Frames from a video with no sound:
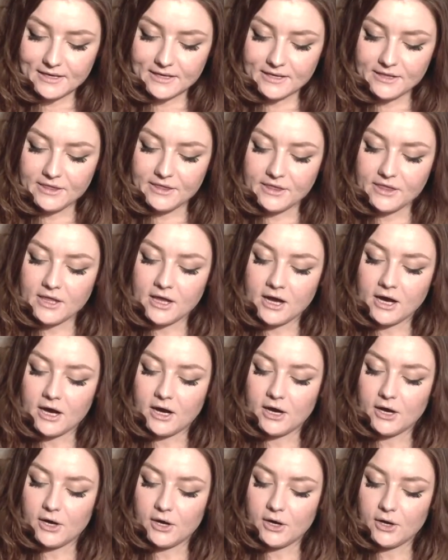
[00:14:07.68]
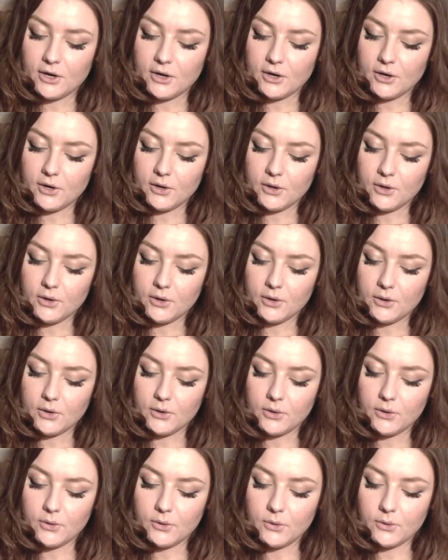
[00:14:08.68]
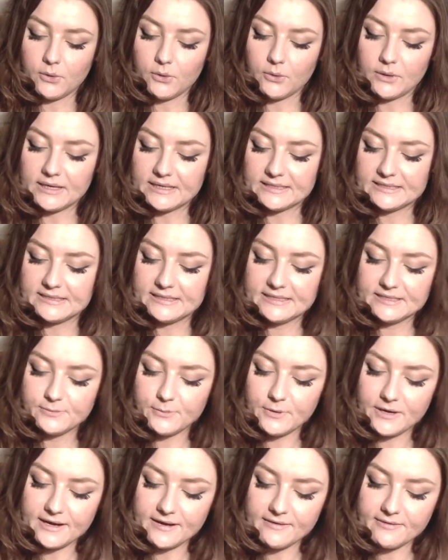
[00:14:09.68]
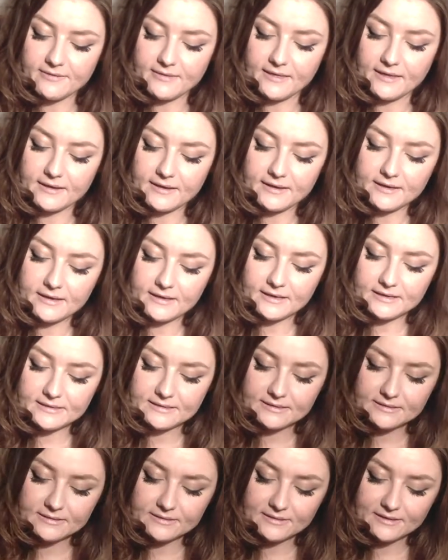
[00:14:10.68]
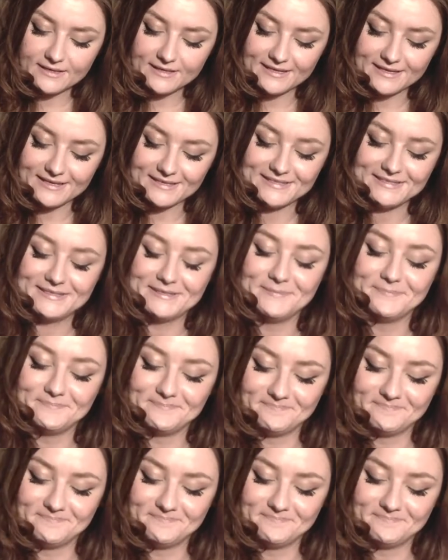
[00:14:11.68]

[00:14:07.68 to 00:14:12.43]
No. Is this what I think it is? It is.